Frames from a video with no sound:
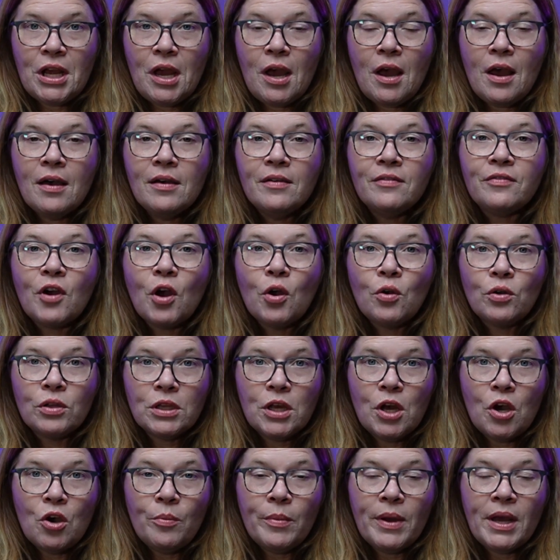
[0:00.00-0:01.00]
of
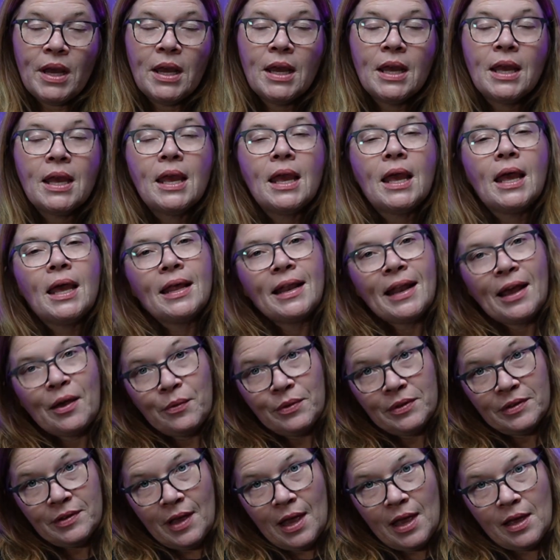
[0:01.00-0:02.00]
Oklahoma, and I
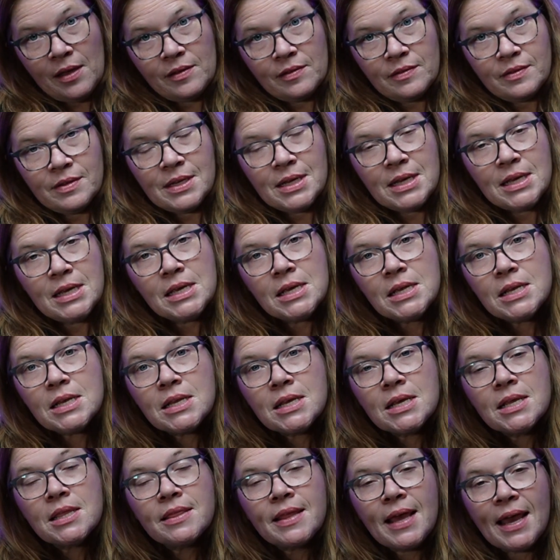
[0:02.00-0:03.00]
was cast
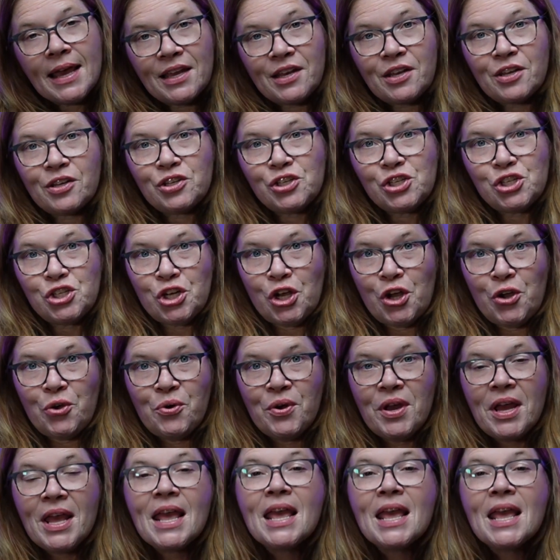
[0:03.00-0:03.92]
in that show.